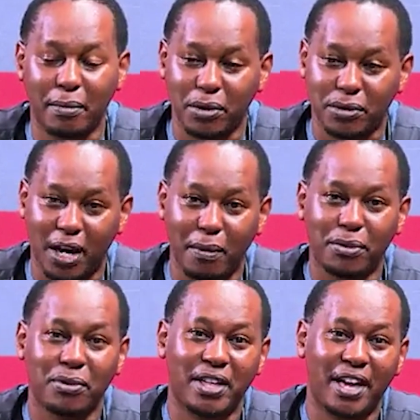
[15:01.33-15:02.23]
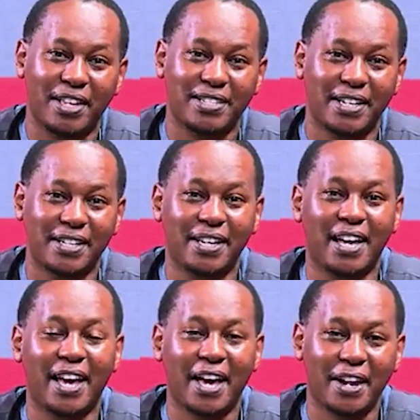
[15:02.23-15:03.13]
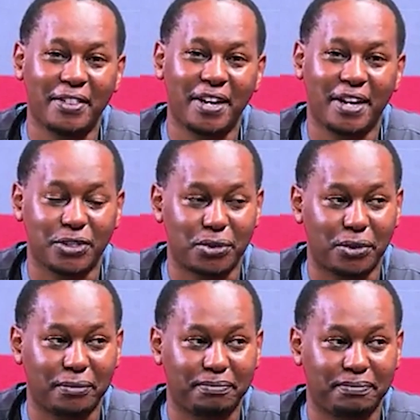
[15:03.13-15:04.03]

able to come through the other side healthy and strong.